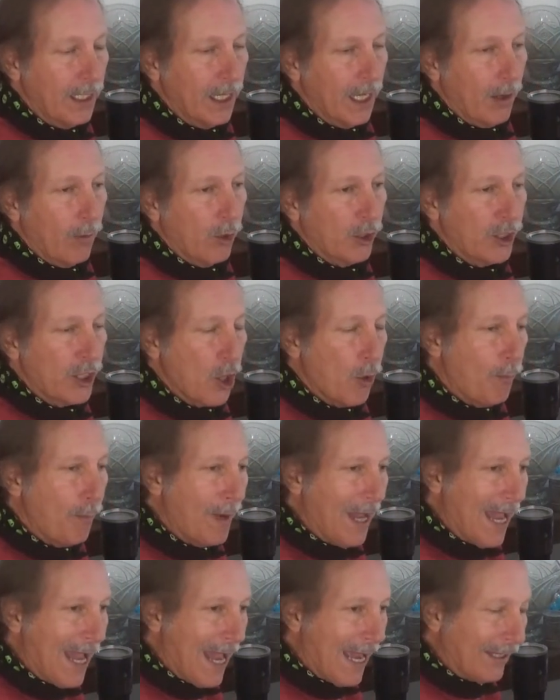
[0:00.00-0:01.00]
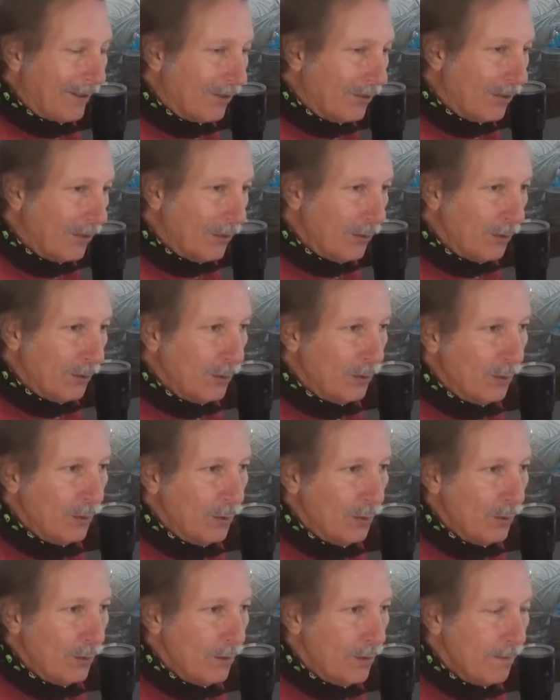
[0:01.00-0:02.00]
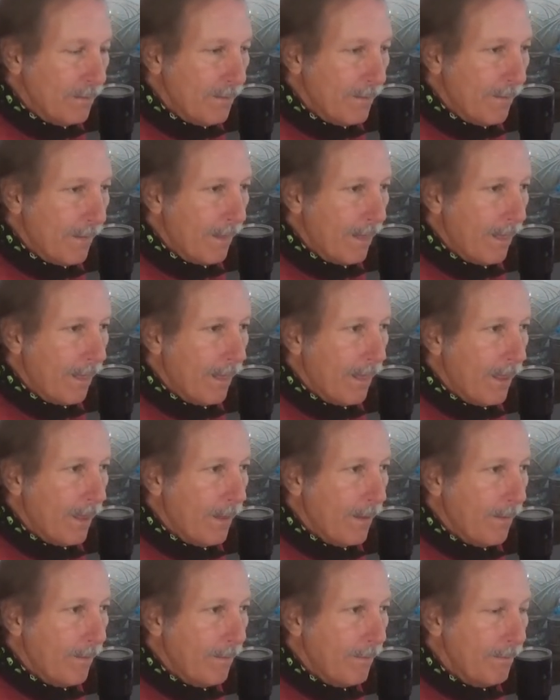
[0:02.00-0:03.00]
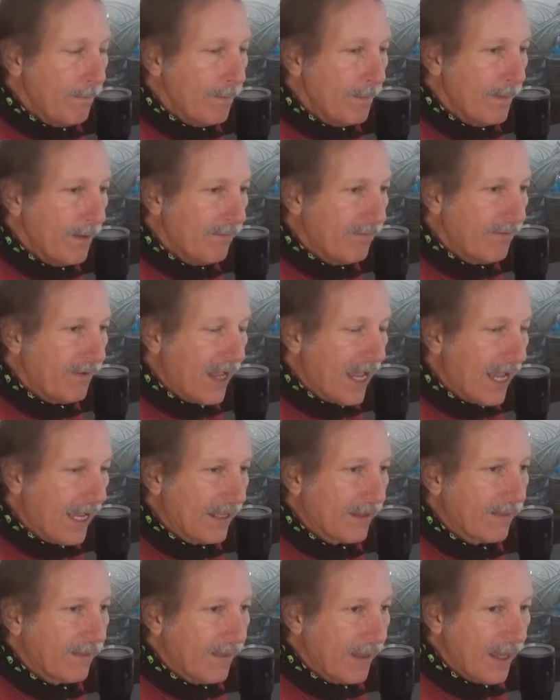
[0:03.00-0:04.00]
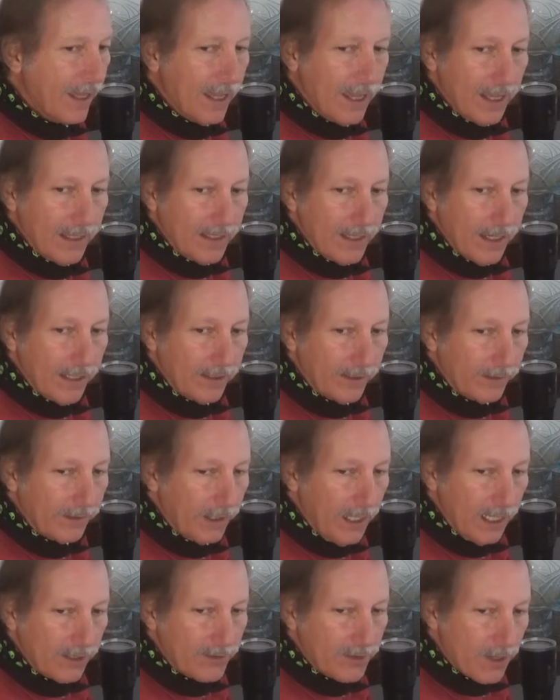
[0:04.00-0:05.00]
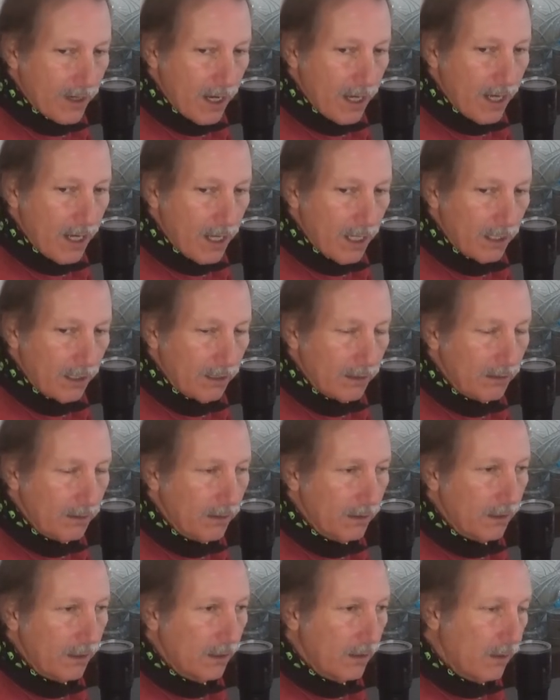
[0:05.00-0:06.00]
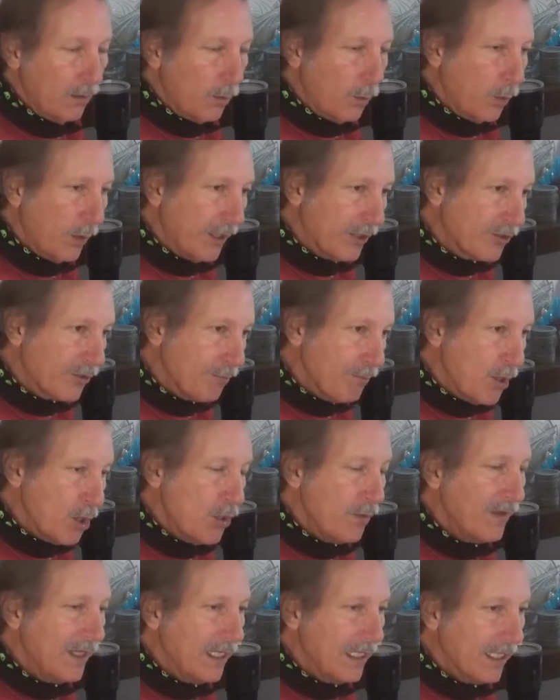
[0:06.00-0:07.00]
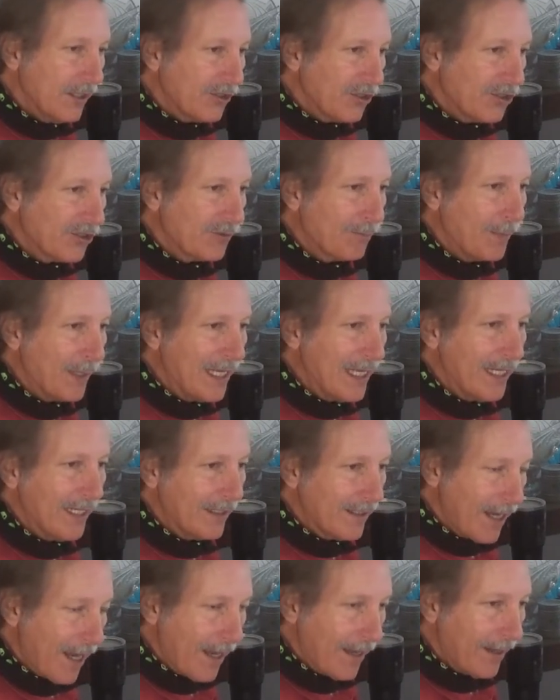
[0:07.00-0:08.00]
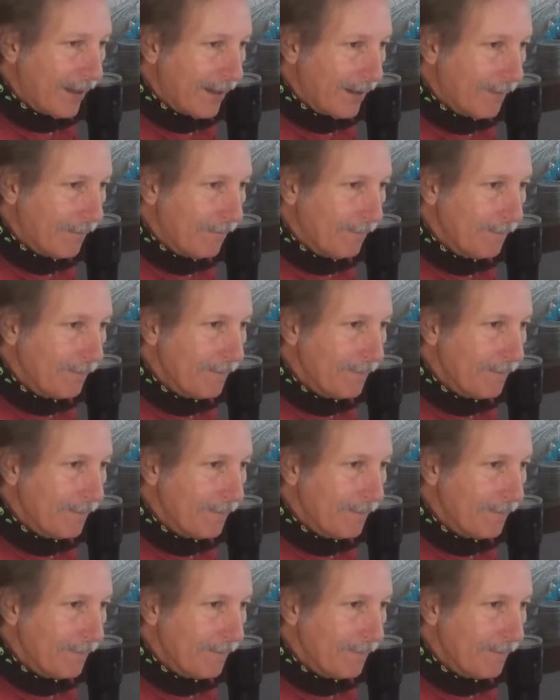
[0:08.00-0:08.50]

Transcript: I want to go back to the fact that an electron, when it's moving at the speed of time,